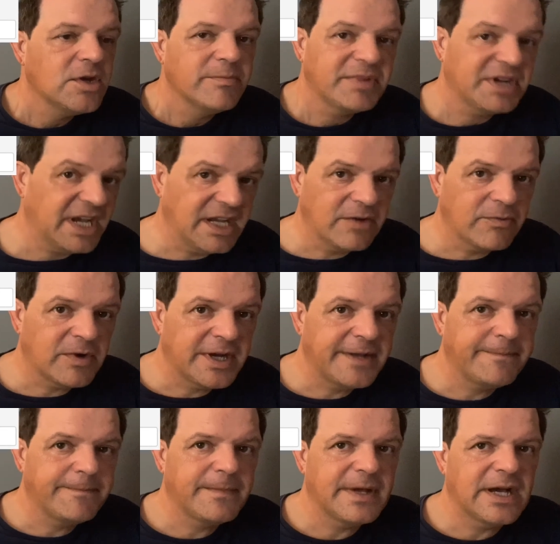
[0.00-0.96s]
But
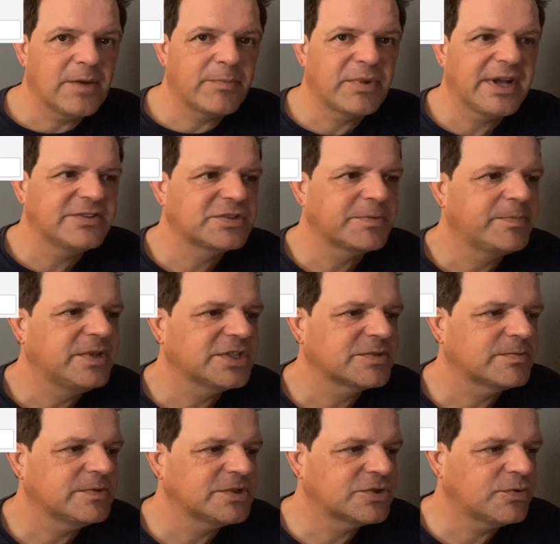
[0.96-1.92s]
anyway, Braves are
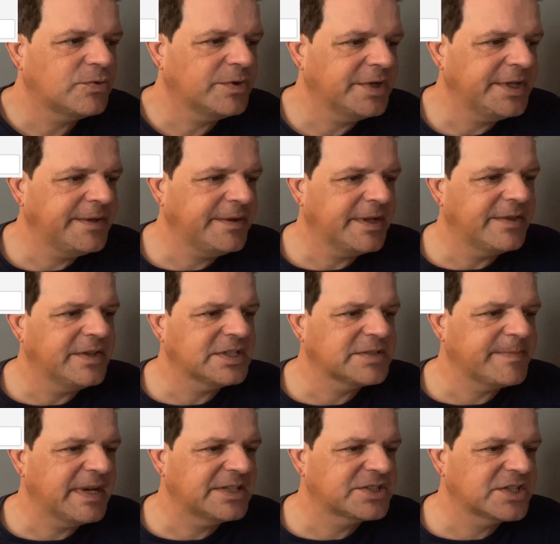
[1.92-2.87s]
plus 120. In this
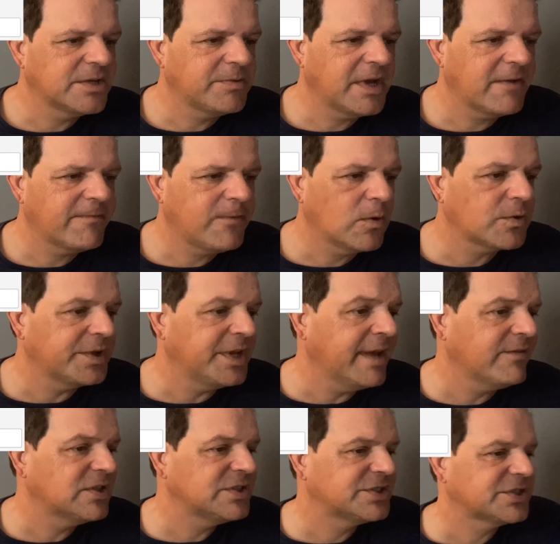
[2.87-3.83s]
matchup, we have
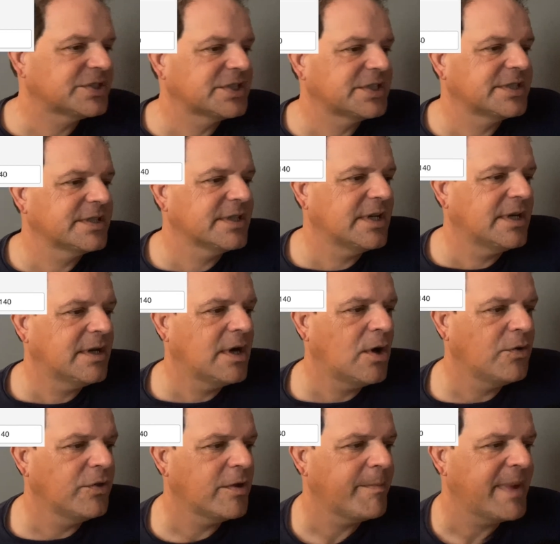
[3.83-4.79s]
Folkenevitz
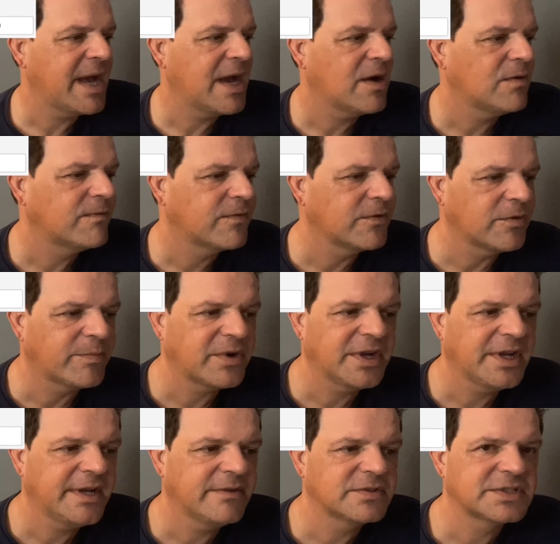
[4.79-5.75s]
on the mound for the
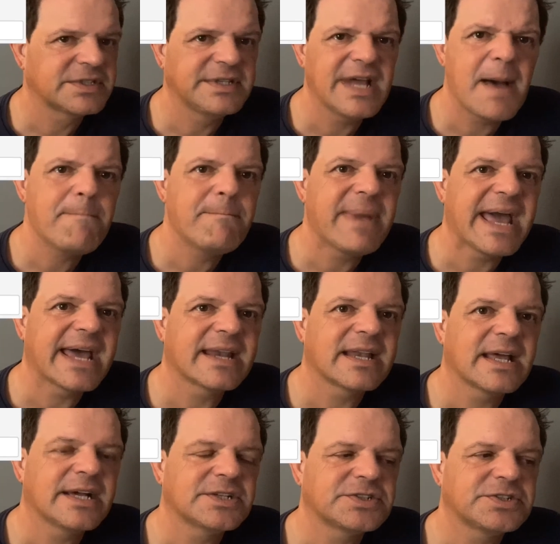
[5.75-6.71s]
Braves. Not bad
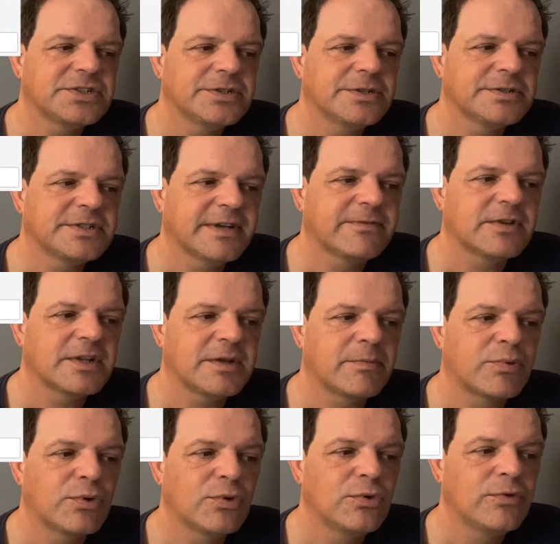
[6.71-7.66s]
last year, definitely
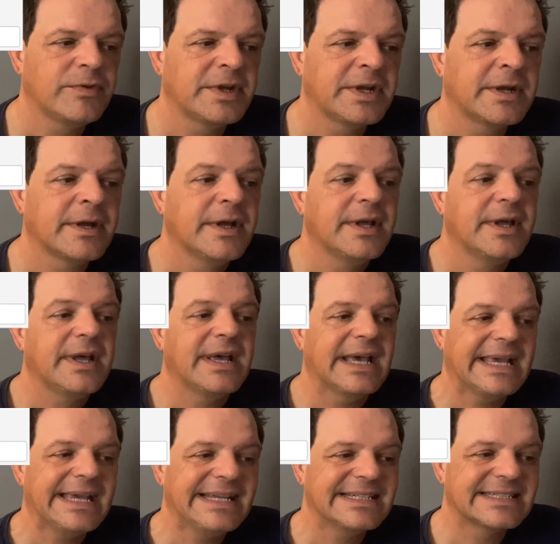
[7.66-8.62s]
improving.
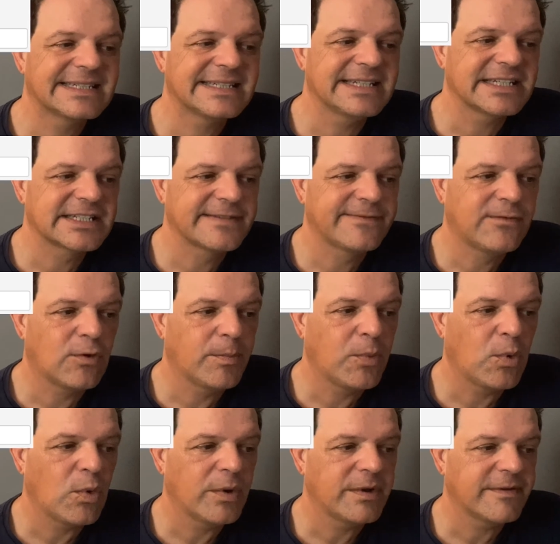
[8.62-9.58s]
8-6,
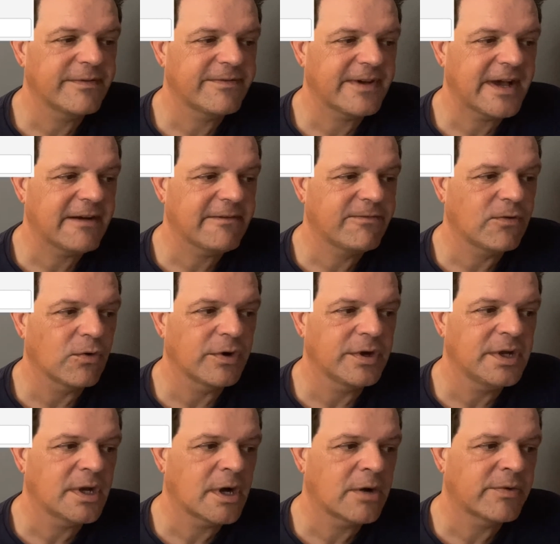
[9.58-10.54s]
4.54
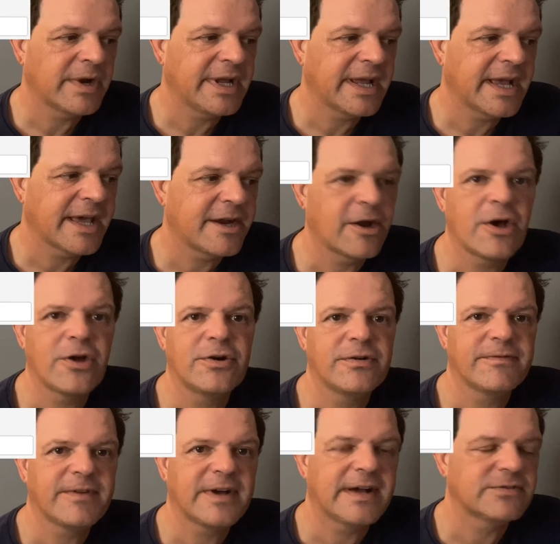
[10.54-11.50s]
ERA, had
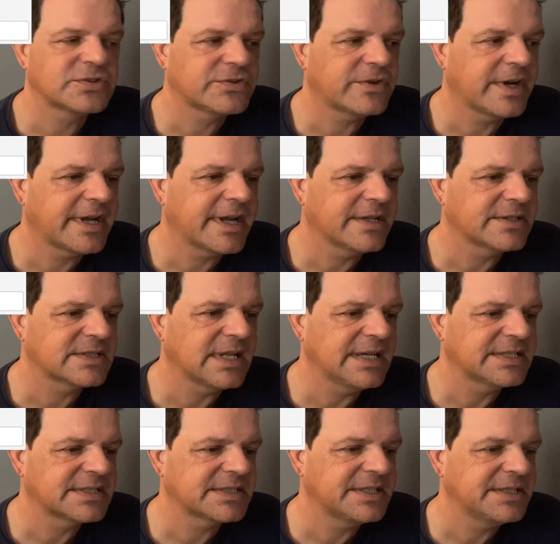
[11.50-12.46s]
105 strikeouts
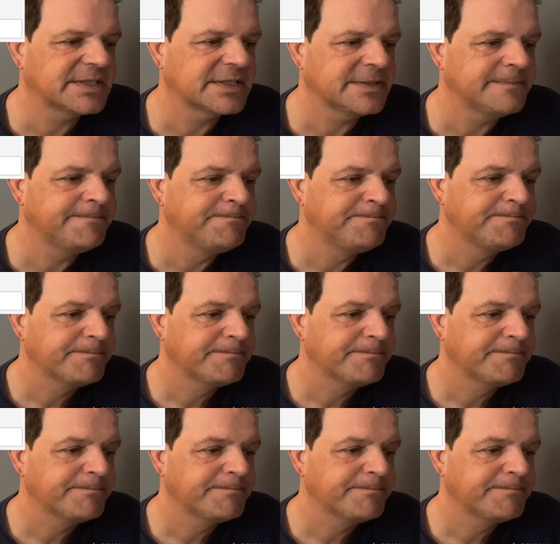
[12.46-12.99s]
last season.